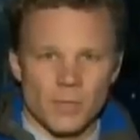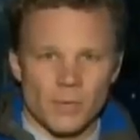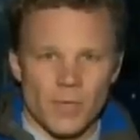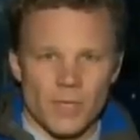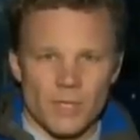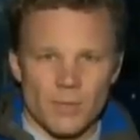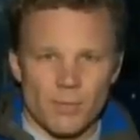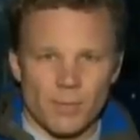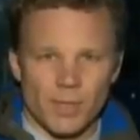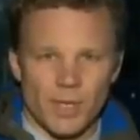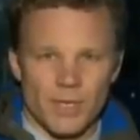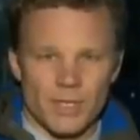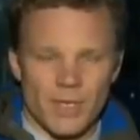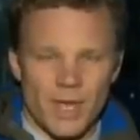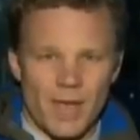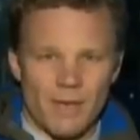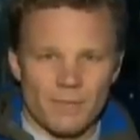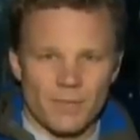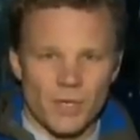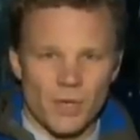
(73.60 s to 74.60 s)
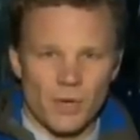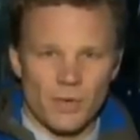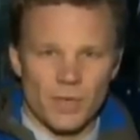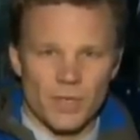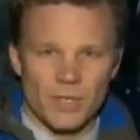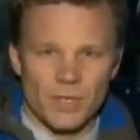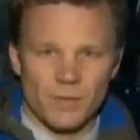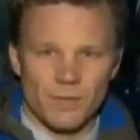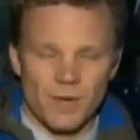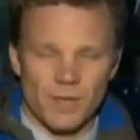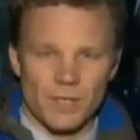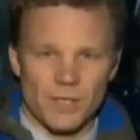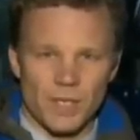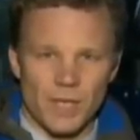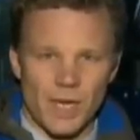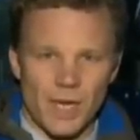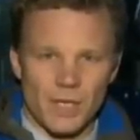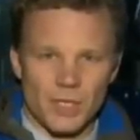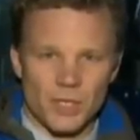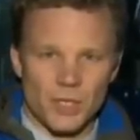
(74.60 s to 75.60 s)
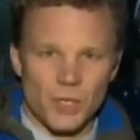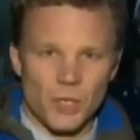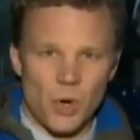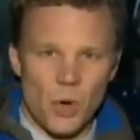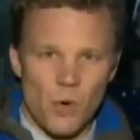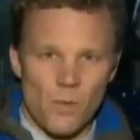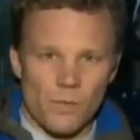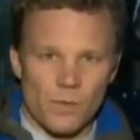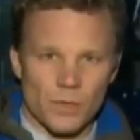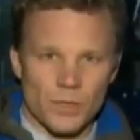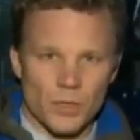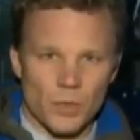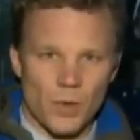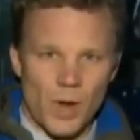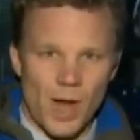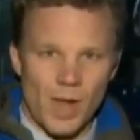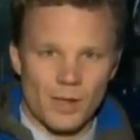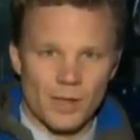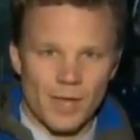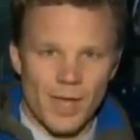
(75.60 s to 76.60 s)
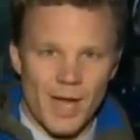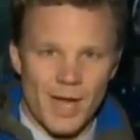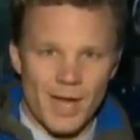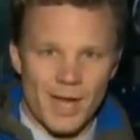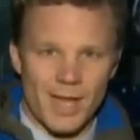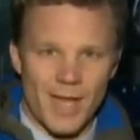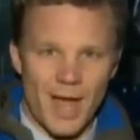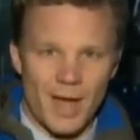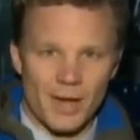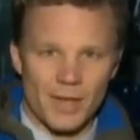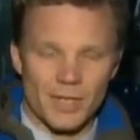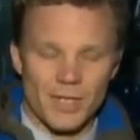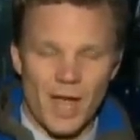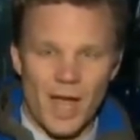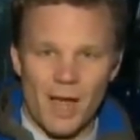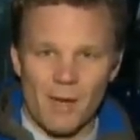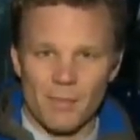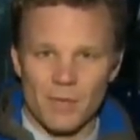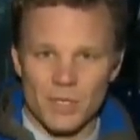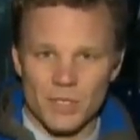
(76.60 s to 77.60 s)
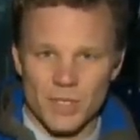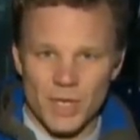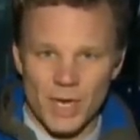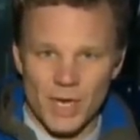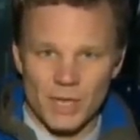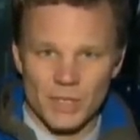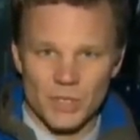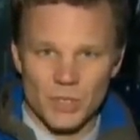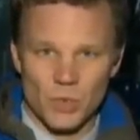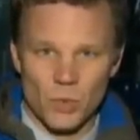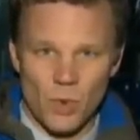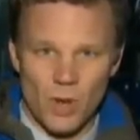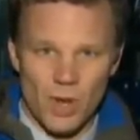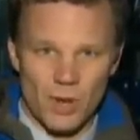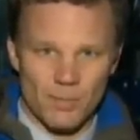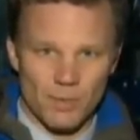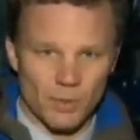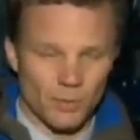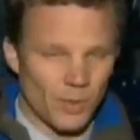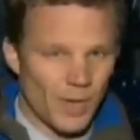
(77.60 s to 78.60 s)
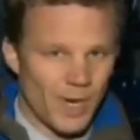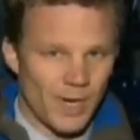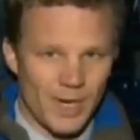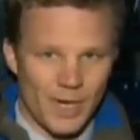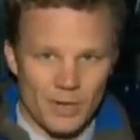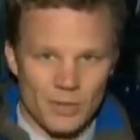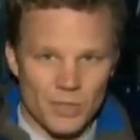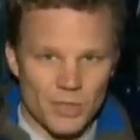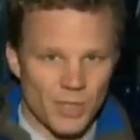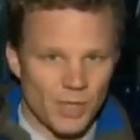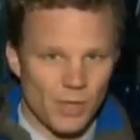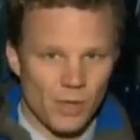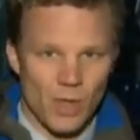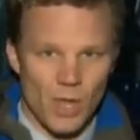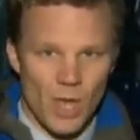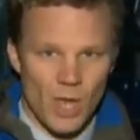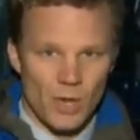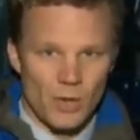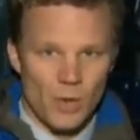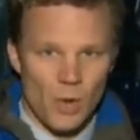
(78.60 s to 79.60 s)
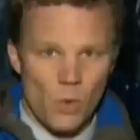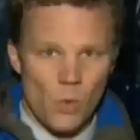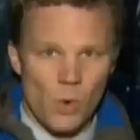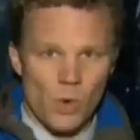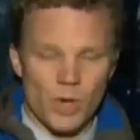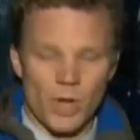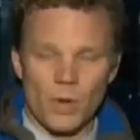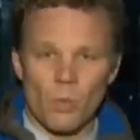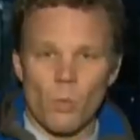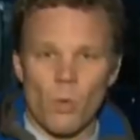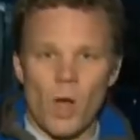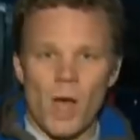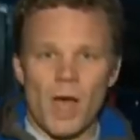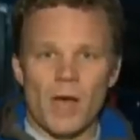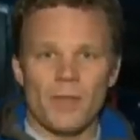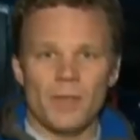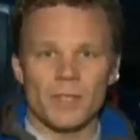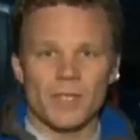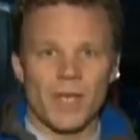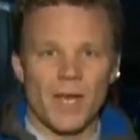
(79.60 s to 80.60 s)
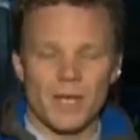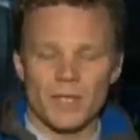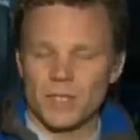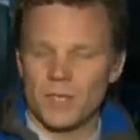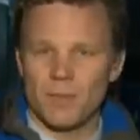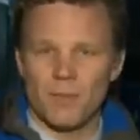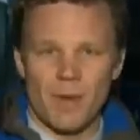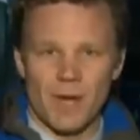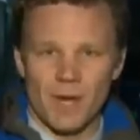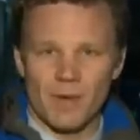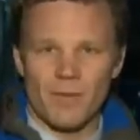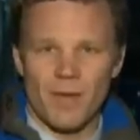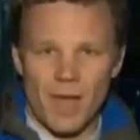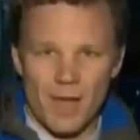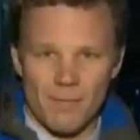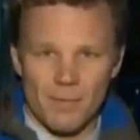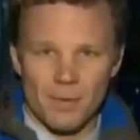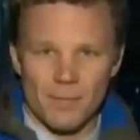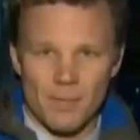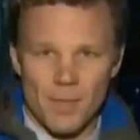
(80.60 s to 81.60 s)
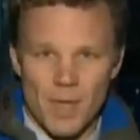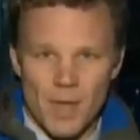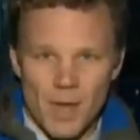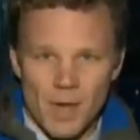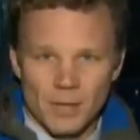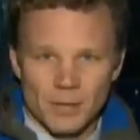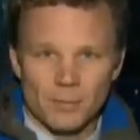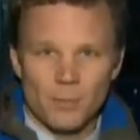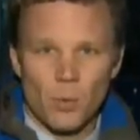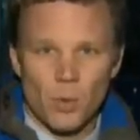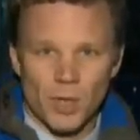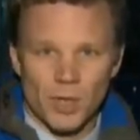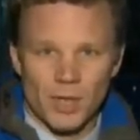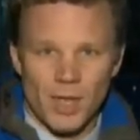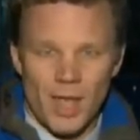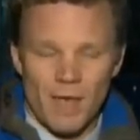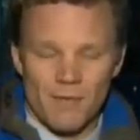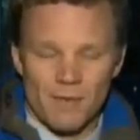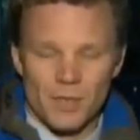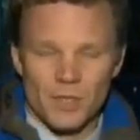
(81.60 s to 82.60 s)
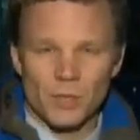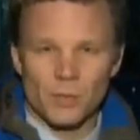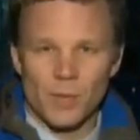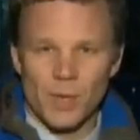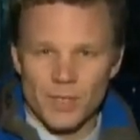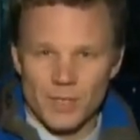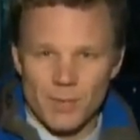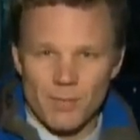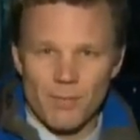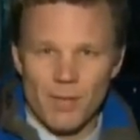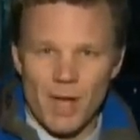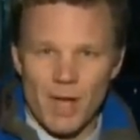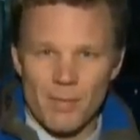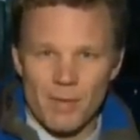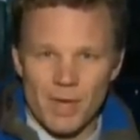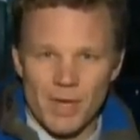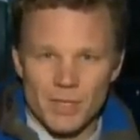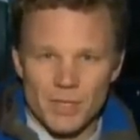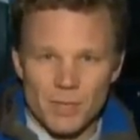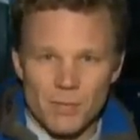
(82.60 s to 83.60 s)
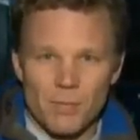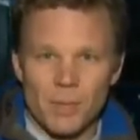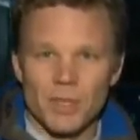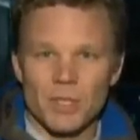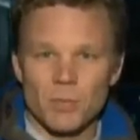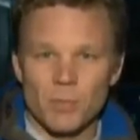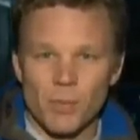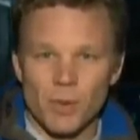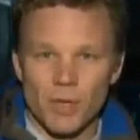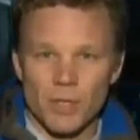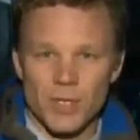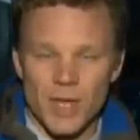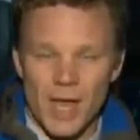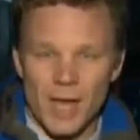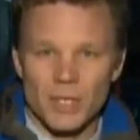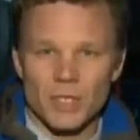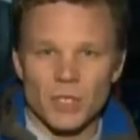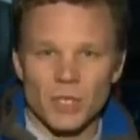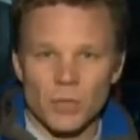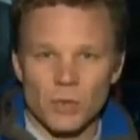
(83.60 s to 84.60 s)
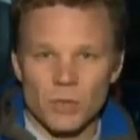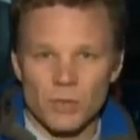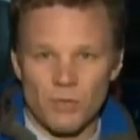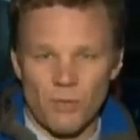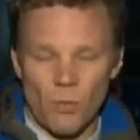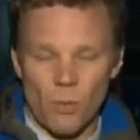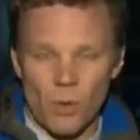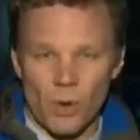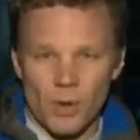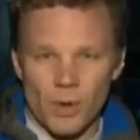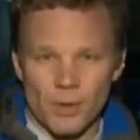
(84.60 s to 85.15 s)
Tarentum police have turned this investigation over to Allegheny County's homicide squad, but right now still no word on why this accident might have happened. Reporting live in Tarentum, Bob Hazen, Pittsburgh's Action News 4.